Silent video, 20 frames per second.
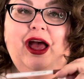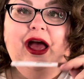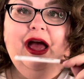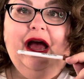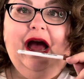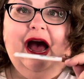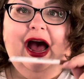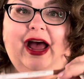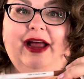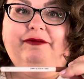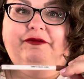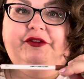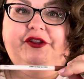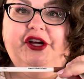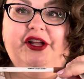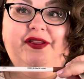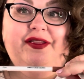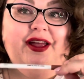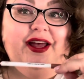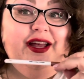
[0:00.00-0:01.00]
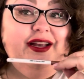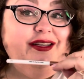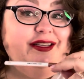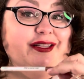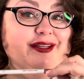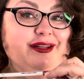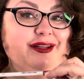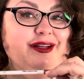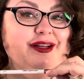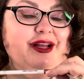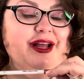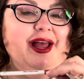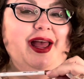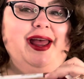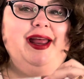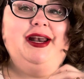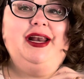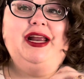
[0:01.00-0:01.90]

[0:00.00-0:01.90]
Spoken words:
I've done that and